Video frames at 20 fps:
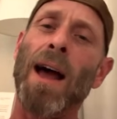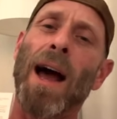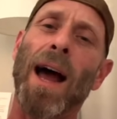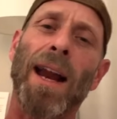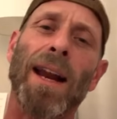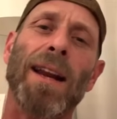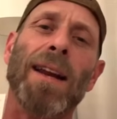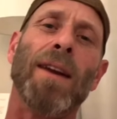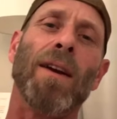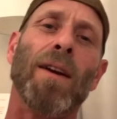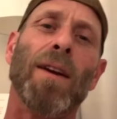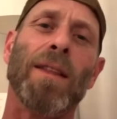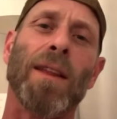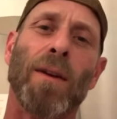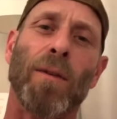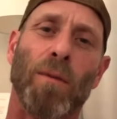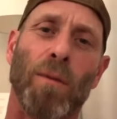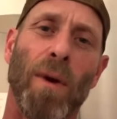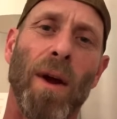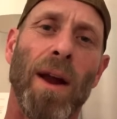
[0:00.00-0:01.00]
I didn't hear
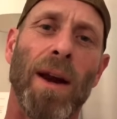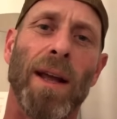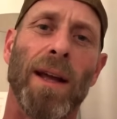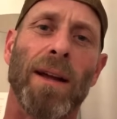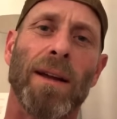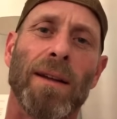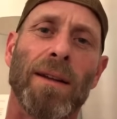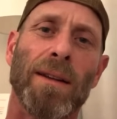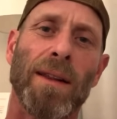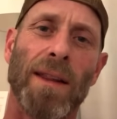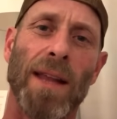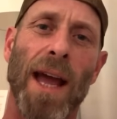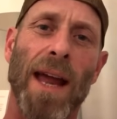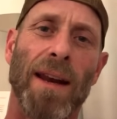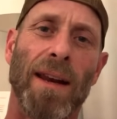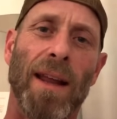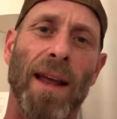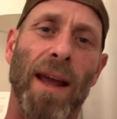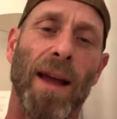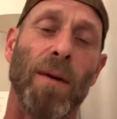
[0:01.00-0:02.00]
anything running
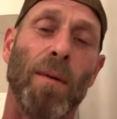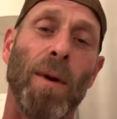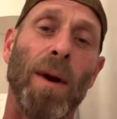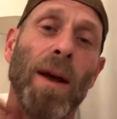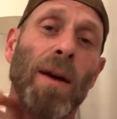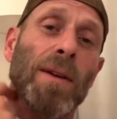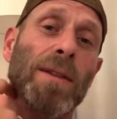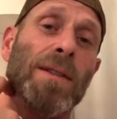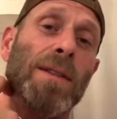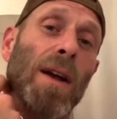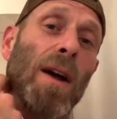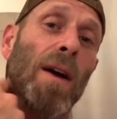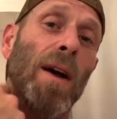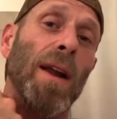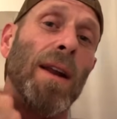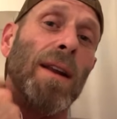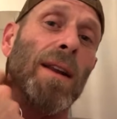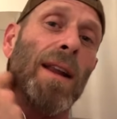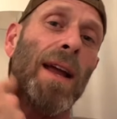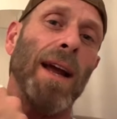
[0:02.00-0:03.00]
that day when I saw
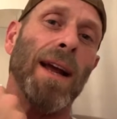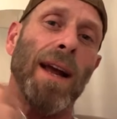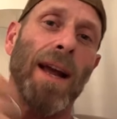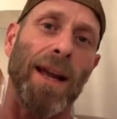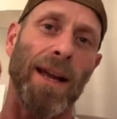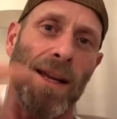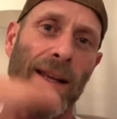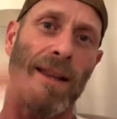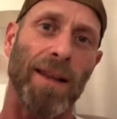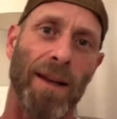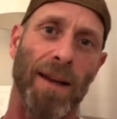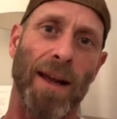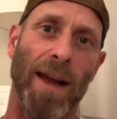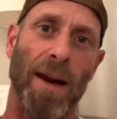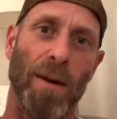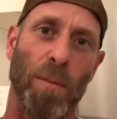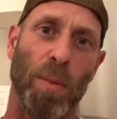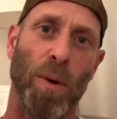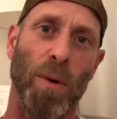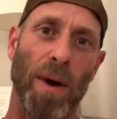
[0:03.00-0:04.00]
it, like in the kind
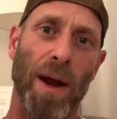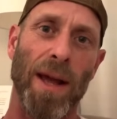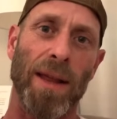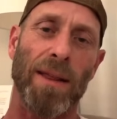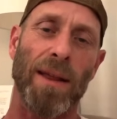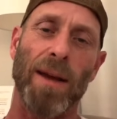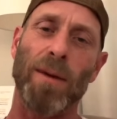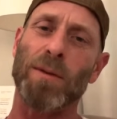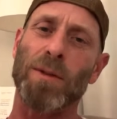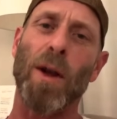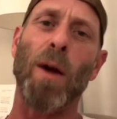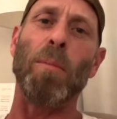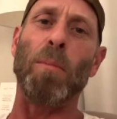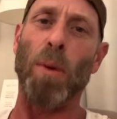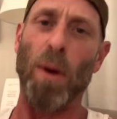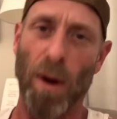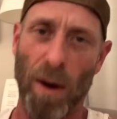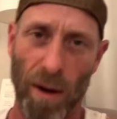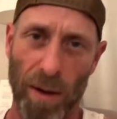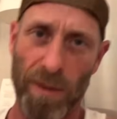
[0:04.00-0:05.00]
of parade. It was all
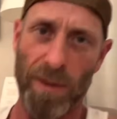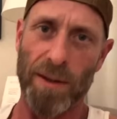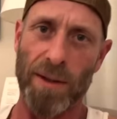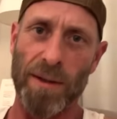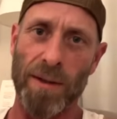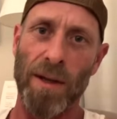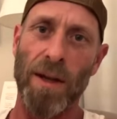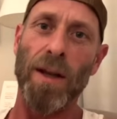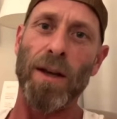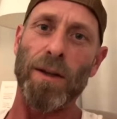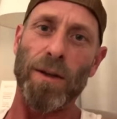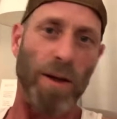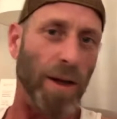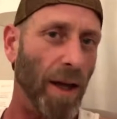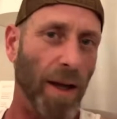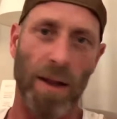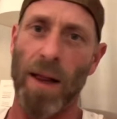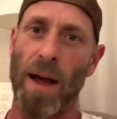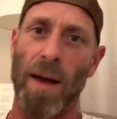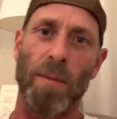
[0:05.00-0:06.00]
parked. You
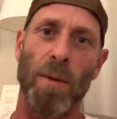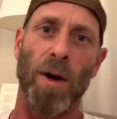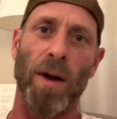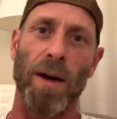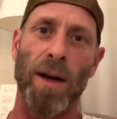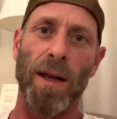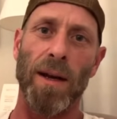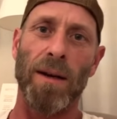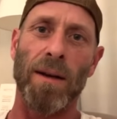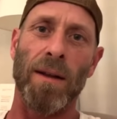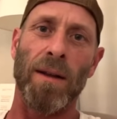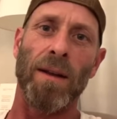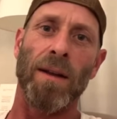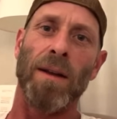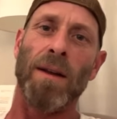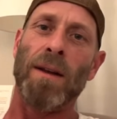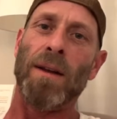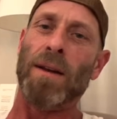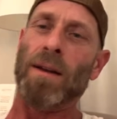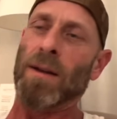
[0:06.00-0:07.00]
could climb on it.
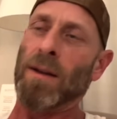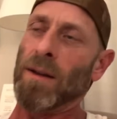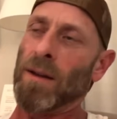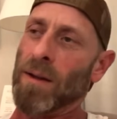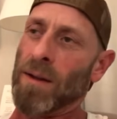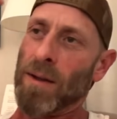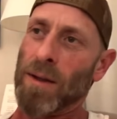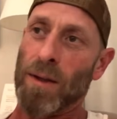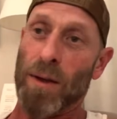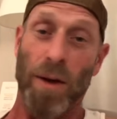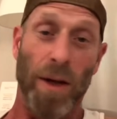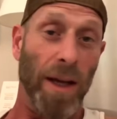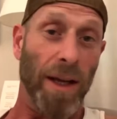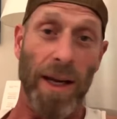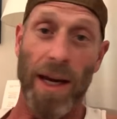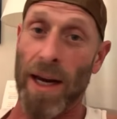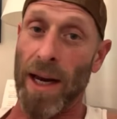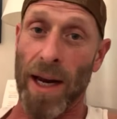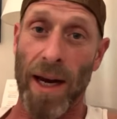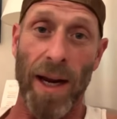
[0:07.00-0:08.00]
You could
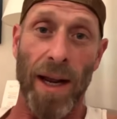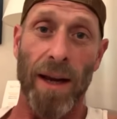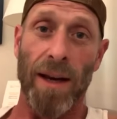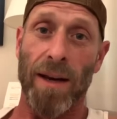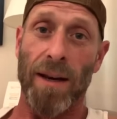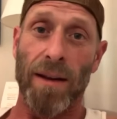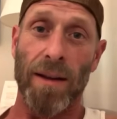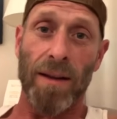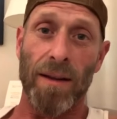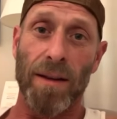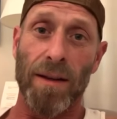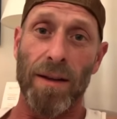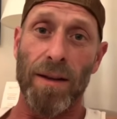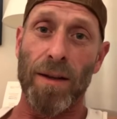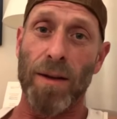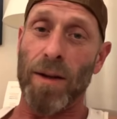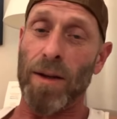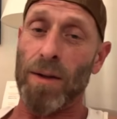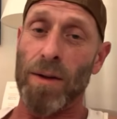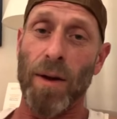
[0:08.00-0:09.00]
get in it.
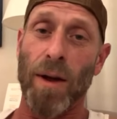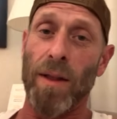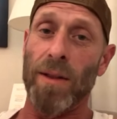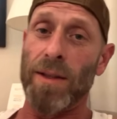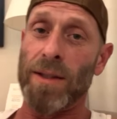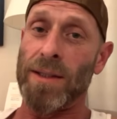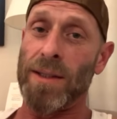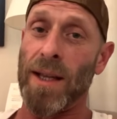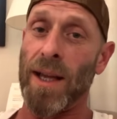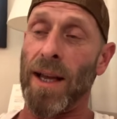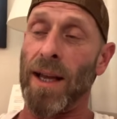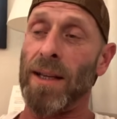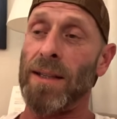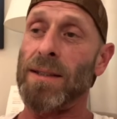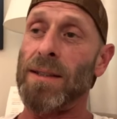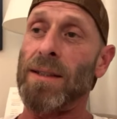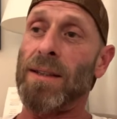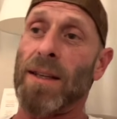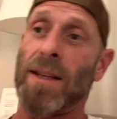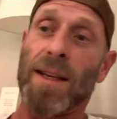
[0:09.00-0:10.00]
You could do all these things.